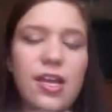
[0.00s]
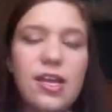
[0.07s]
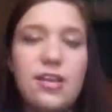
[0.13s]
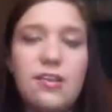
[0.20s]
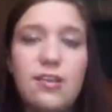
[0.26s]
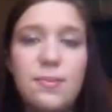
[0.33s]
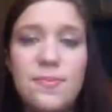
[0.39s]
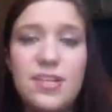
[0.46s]

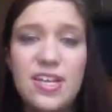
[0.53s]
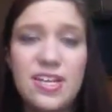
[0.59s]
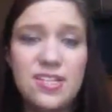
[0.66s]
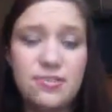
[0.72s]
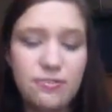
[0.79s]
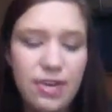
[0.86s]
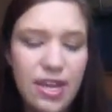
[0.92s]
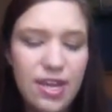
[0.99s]
It
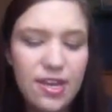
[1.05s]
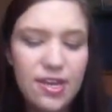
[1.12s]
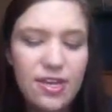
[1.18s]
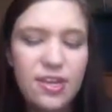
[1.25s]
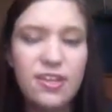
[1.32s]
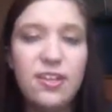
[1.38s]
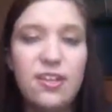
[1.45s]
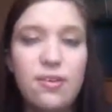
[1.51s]
eliminates red,
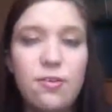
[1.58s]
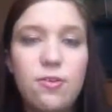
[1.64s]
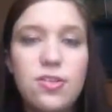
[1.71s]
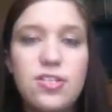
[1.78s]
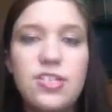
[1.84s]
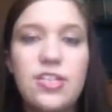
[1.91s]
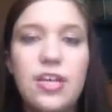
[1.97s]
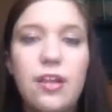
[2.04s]
and then of
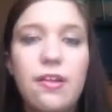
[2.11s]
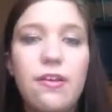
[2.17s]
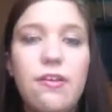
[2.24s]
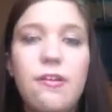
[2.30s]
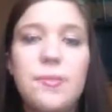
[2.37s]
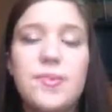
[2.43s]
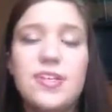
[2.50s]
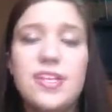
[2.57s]
course the yellow
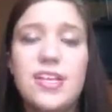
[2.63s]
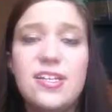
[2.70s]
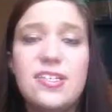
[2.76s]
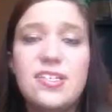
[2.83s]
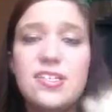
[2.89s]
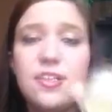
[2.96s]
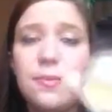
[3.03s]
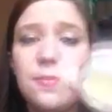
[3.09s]

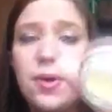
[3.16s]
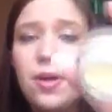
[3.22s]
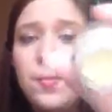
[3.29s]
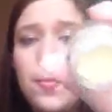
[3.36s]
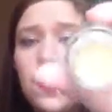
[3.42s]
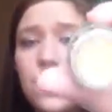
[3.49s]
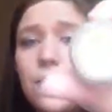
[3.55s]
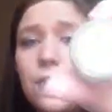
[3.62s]
eliminates the
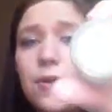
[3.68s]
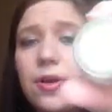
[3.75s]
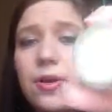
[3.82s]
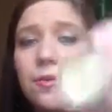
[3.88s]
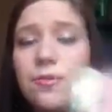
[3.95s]
purple,